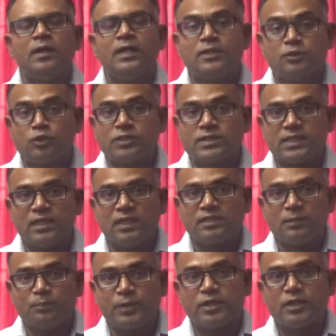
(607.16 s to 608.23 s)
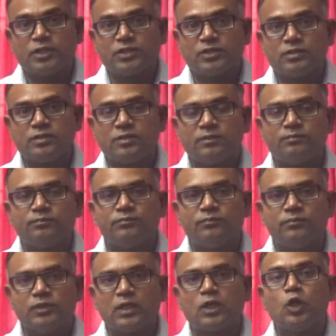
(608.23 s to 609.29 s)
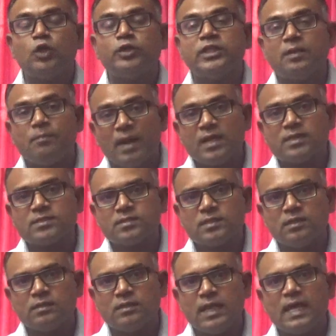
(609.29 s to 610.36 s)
Interestingly, the British, the colonial master,